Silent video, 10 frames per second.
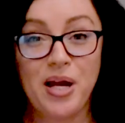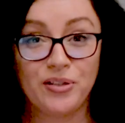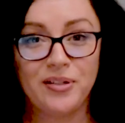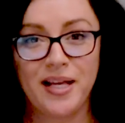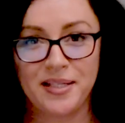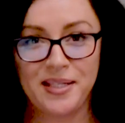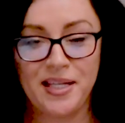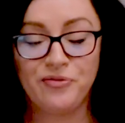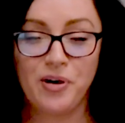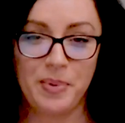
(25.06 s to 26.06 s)
I'm Dr.
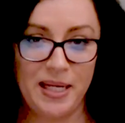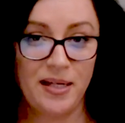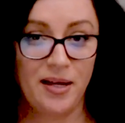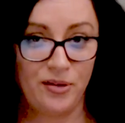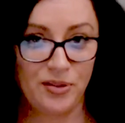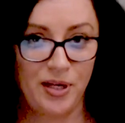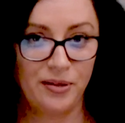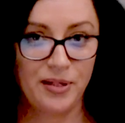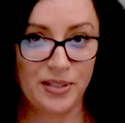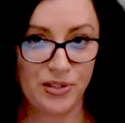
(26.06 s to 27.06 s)
Alexe from Innate
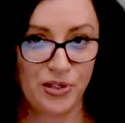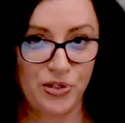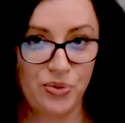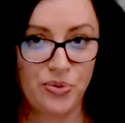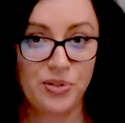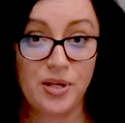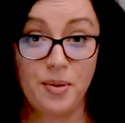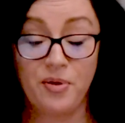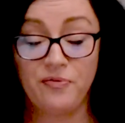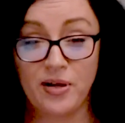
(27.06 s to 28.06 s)
Healthcare Institute.
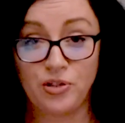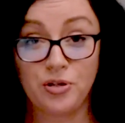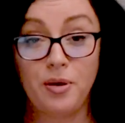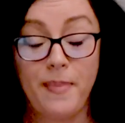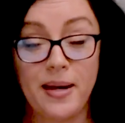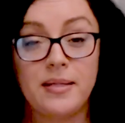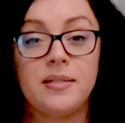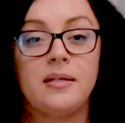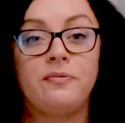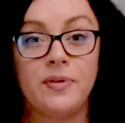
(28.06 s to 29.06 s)
I'm a functional
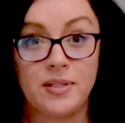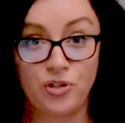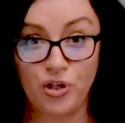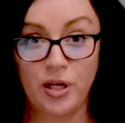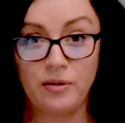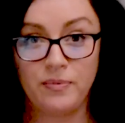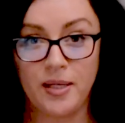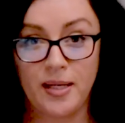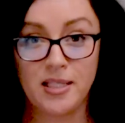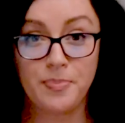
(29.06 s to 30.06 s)
medicine physician
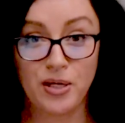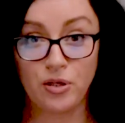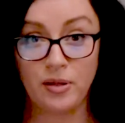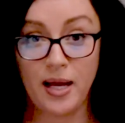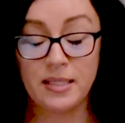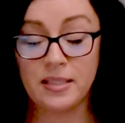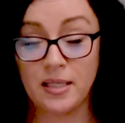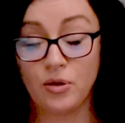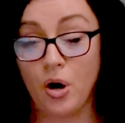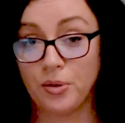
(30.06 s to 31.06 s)
and I specialize
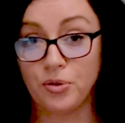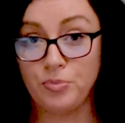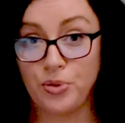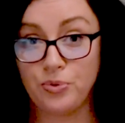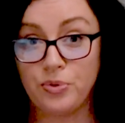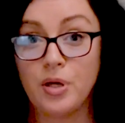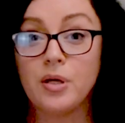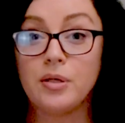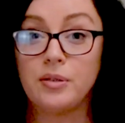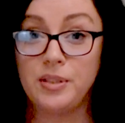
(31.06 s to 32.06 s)
in autoimmune
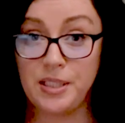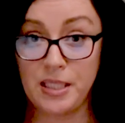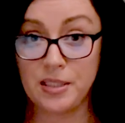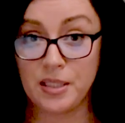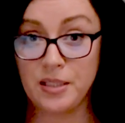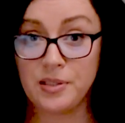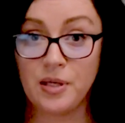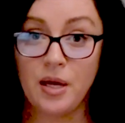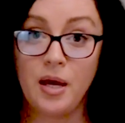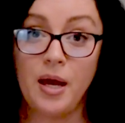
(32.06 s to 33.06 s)
diseases
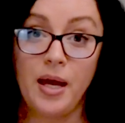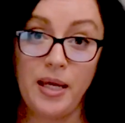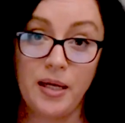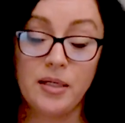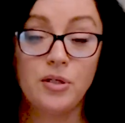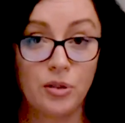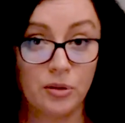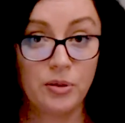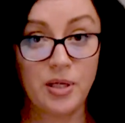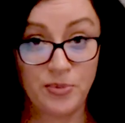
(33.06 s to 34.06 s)
and
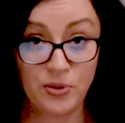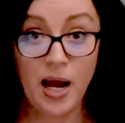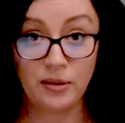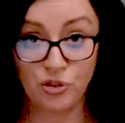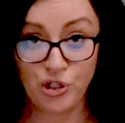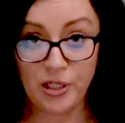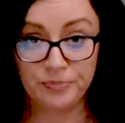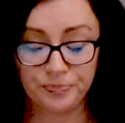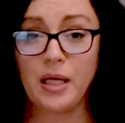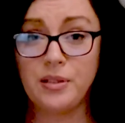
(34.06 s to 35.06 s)

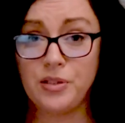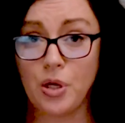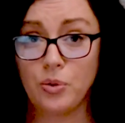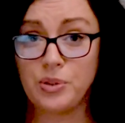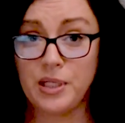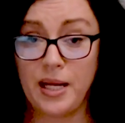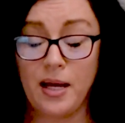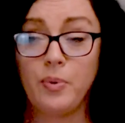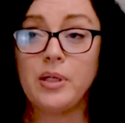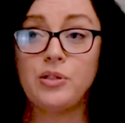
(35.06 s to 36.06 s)
neuroimmunology. So,
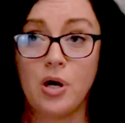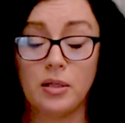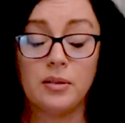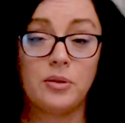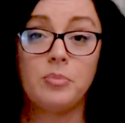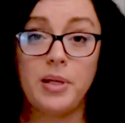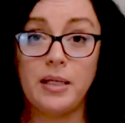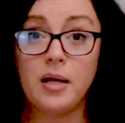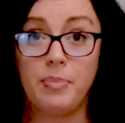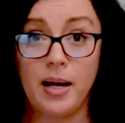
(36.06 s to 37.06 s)
today I want to talk a little
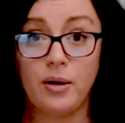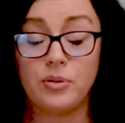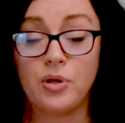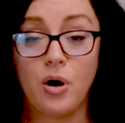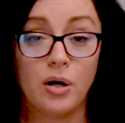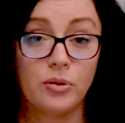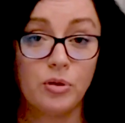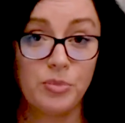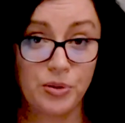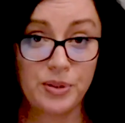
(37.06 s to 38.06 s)
bit about
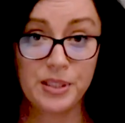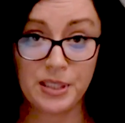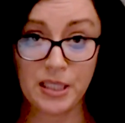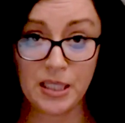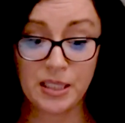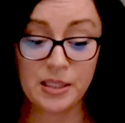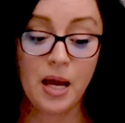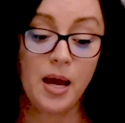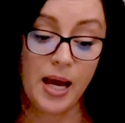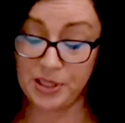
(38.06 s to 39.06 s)
autoimmune disease,
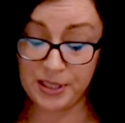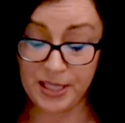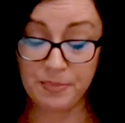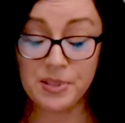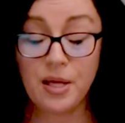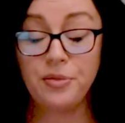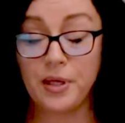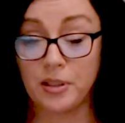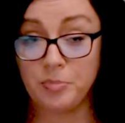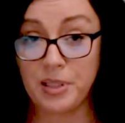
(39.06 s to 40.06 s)
stem cell
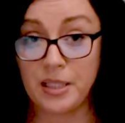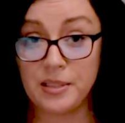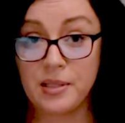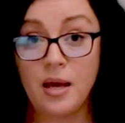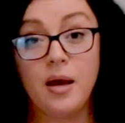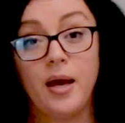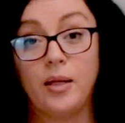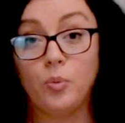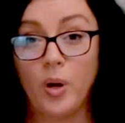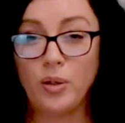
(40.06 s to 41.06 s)
therapies,
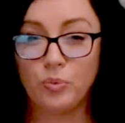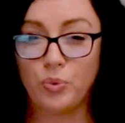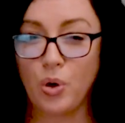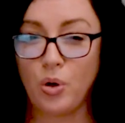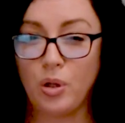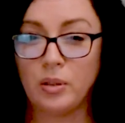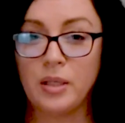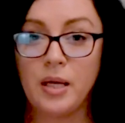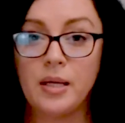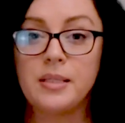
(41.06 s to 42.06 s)
and what role
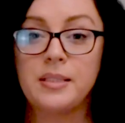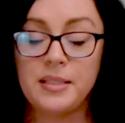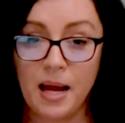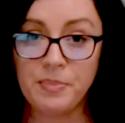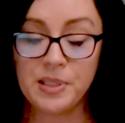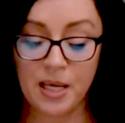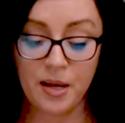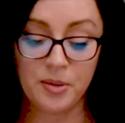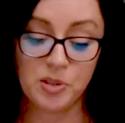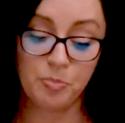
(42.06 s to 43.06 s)
stem
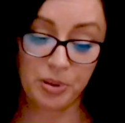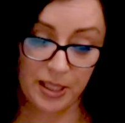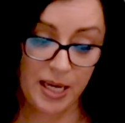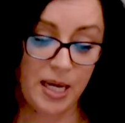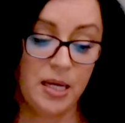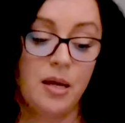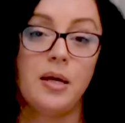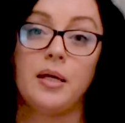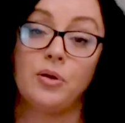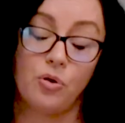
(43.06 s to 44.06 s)
cells play
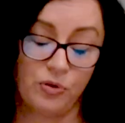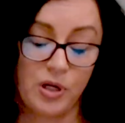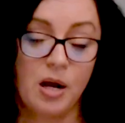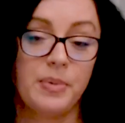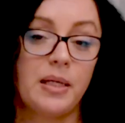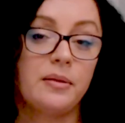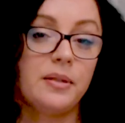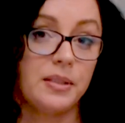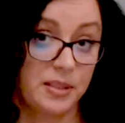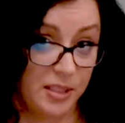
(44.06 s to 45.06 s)
in overcoming
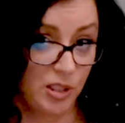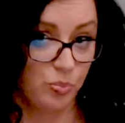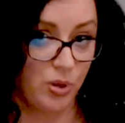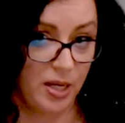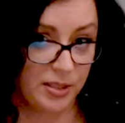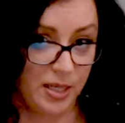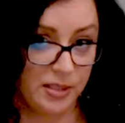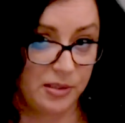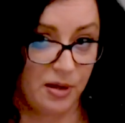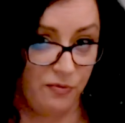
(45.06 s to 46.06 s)
the disease
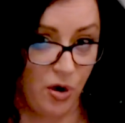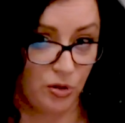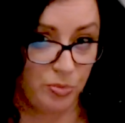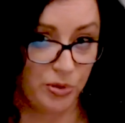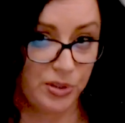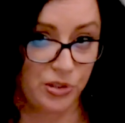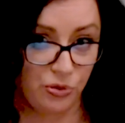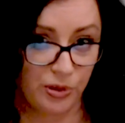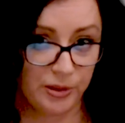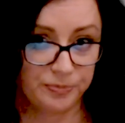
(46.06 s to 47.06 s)
process of autoimmune
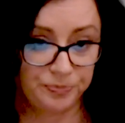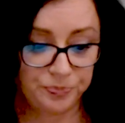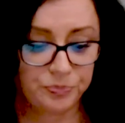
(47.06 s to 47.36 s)
disorder.